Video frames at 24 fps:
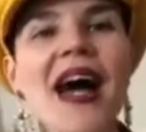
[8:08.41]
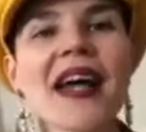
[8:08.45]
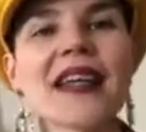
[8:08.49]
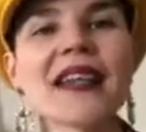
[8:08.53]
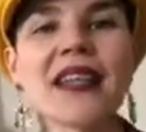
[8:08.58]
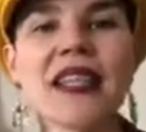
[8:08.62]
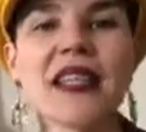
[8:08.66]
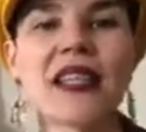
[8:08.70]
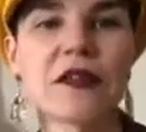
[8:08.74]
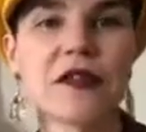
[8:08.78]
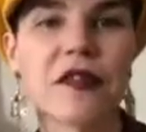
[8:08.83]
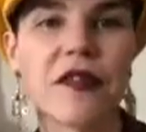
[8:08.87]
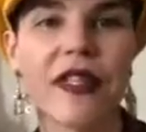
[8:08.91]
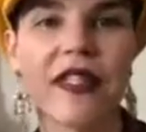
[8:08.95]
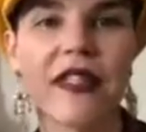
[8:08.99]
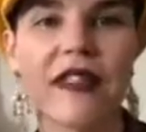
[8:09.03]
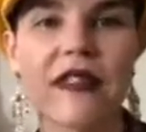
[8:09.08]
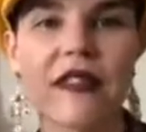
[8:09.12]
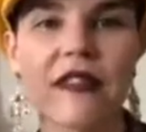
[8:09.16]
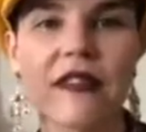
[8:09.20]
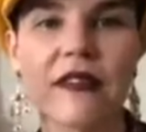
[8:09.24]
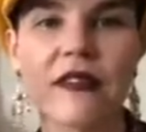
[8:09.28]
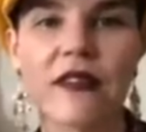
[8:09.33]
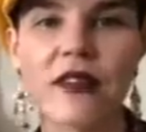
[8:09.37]
Gillian
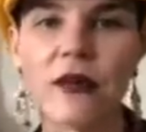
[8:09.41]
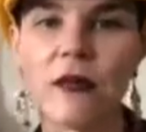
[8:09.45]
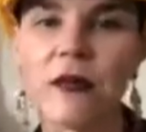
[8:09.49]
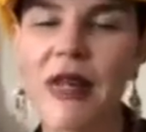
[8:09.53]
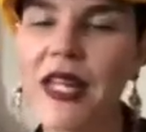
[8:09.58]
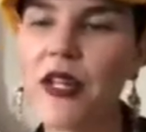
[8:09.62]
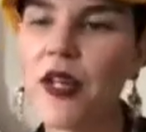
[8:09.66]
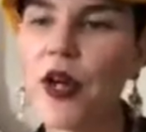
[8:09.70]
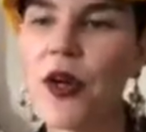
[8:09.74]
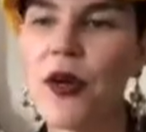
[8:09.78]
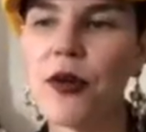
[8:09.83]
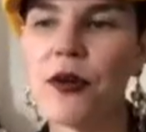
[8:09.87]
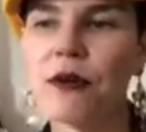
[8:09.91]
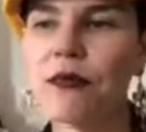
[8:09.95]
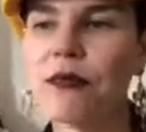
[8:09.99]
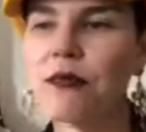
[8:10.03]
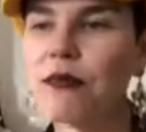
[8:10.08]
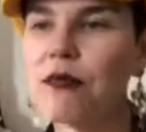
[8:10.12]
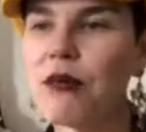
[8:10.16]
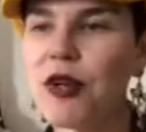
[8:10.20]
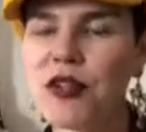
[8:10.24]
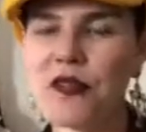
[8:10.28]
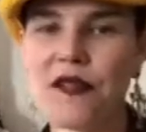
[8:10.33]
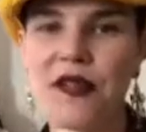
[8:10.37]
Flynn, you may know
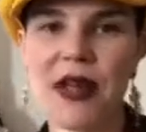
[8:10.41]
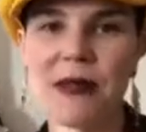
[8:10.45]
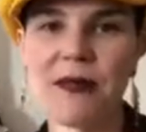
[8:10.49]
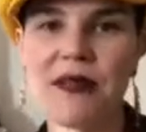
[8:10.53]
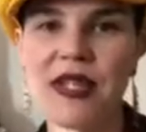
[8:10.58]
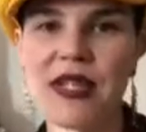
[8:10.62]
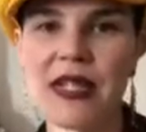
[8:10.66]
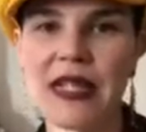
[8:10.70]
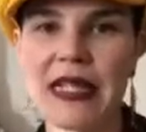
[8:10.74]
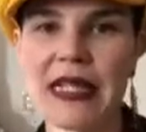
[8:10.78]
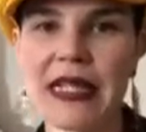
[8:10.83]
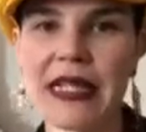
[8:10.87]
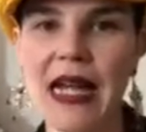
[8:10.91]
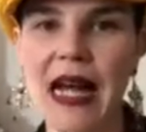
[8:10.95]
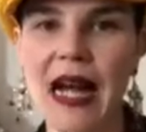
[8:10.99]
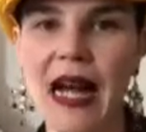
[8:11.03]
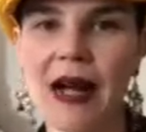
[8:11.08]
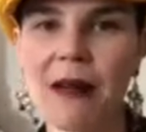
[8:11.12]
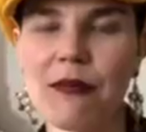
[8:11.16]
most famously,